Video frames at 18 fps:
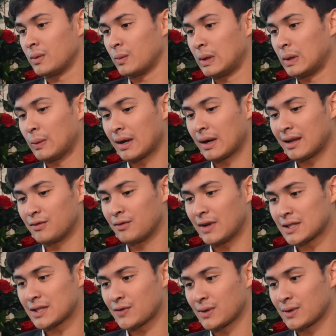We want to
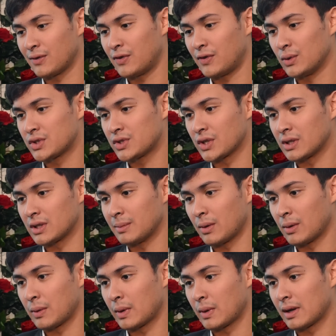invest for the future, but
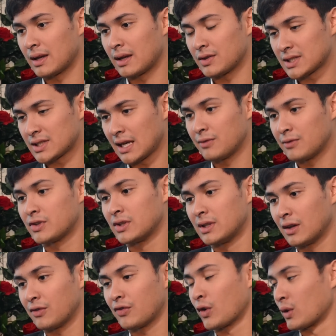we want to save
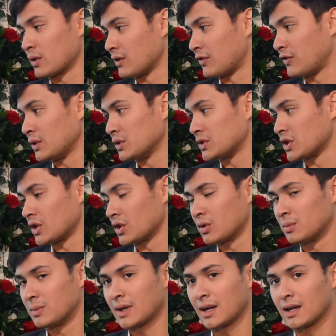today for the future.
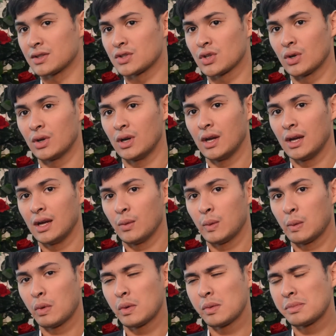So
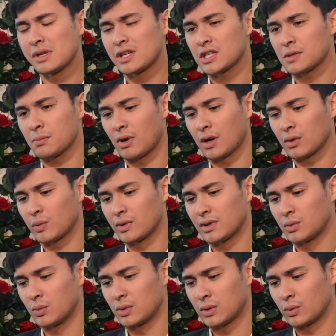we want to be smart
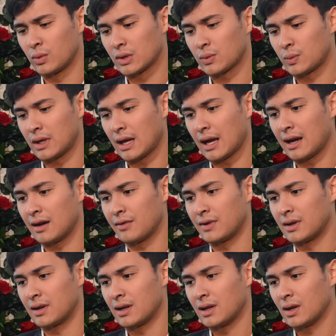with, with what we have
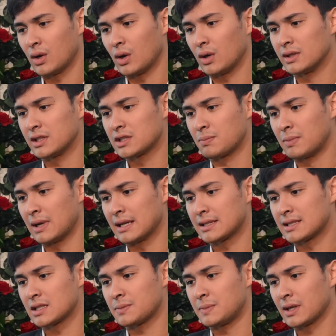and all these
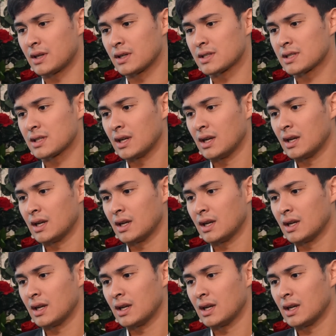blessings because,